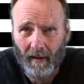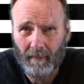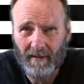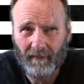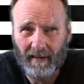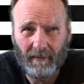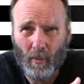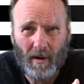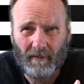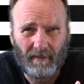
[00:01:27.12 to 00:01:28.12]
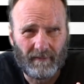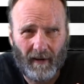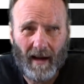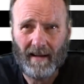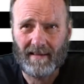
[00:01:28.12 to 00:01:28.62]
I mean, the very word
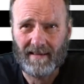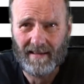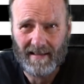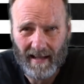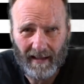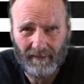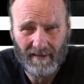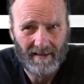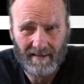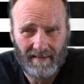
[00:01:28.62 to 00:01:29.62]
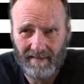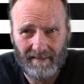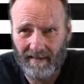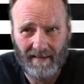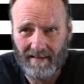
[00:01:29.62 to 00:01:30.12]
virus itself
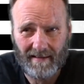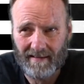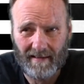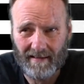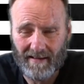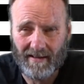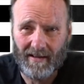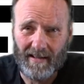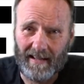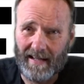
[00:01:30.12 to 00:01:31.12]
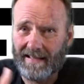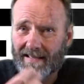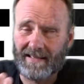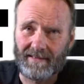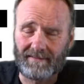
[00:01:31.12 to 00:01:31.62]
it just
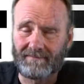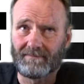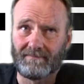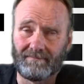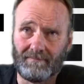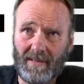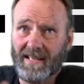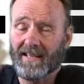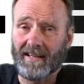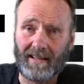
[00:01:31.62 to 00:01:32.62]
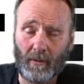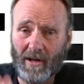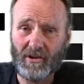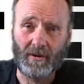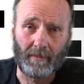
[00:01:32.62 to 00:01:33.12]
indicates mystery,
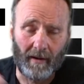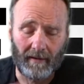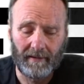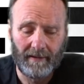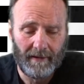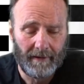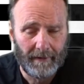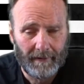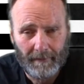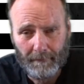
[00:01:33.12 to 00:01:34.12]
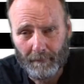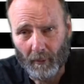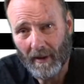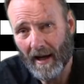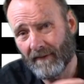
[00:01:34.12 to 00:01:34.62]
question mark.
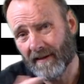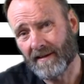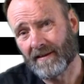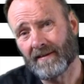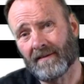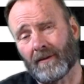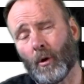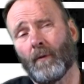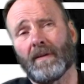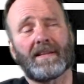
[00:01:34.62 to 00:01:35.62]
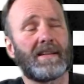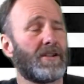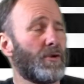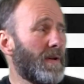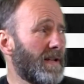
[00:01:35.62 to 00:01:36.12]
But we have this COVID
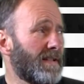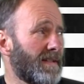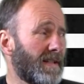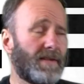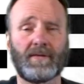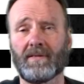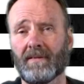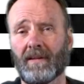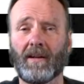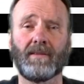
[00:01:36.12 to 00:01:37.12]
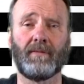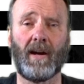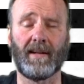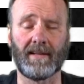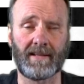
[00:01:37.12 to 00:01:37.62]
situation, this current
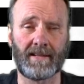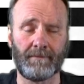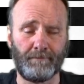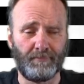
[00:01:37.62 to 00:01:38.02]
virus,